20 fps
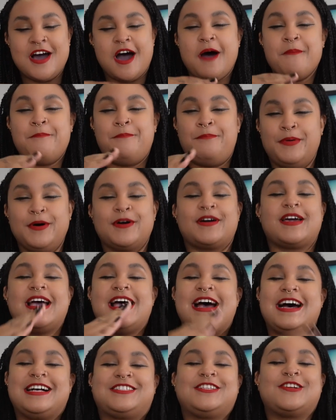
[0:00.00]
A book
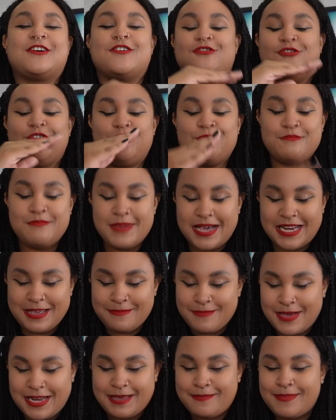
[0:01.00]
has to go through many,
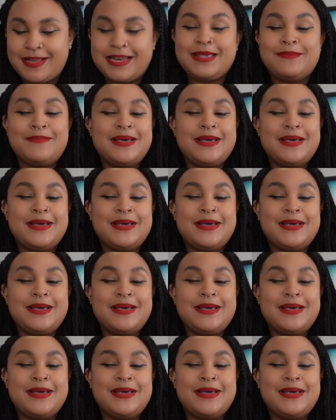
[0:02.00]
many, many,